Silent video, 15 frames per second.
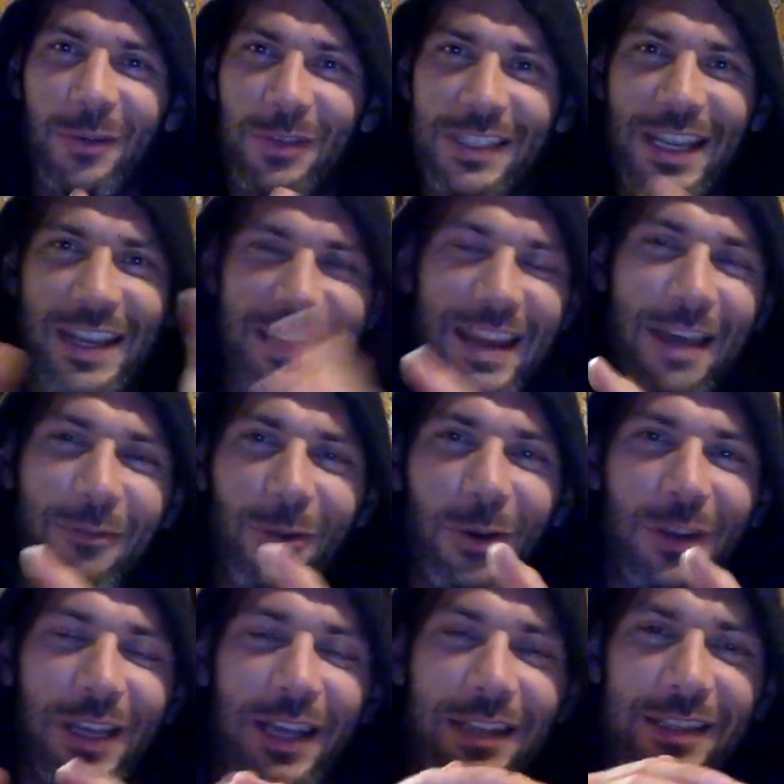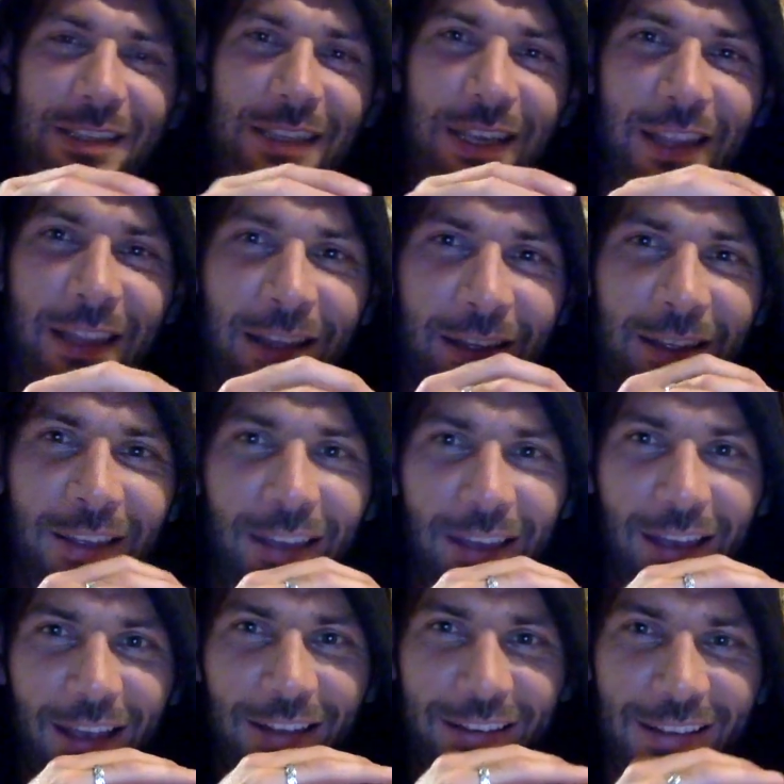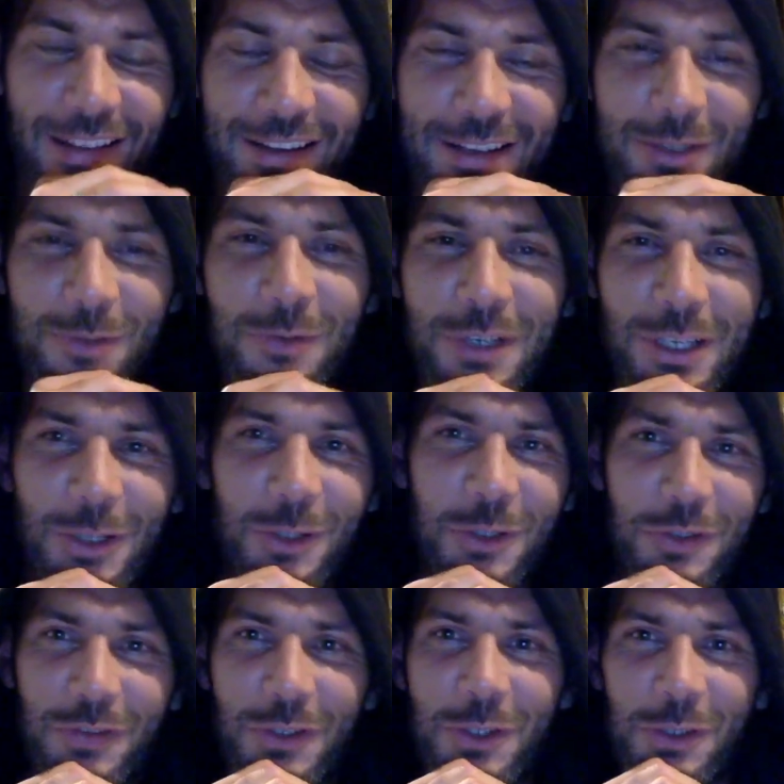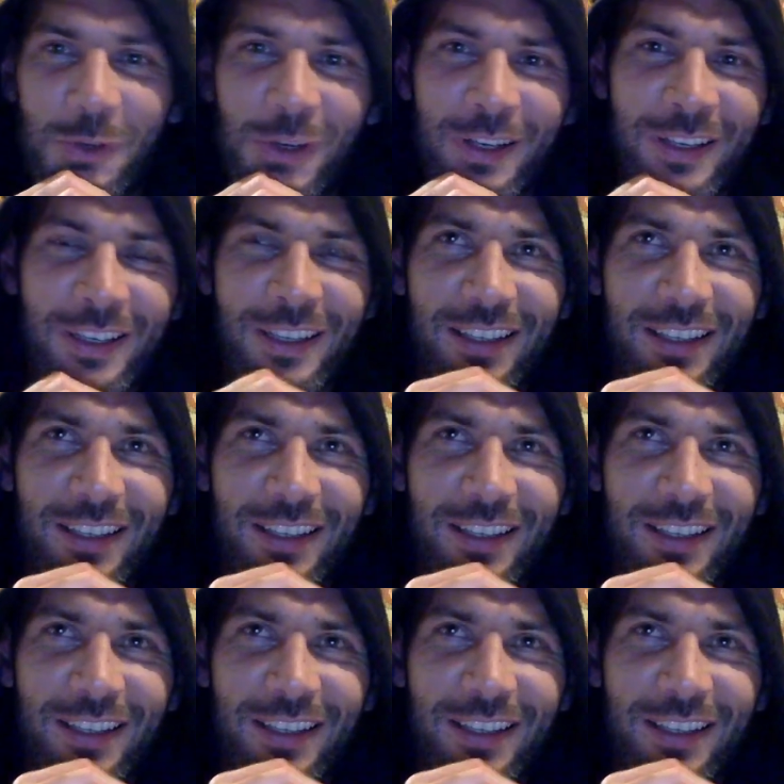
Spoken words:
or is it never okay to say that? And here's a really controversial one.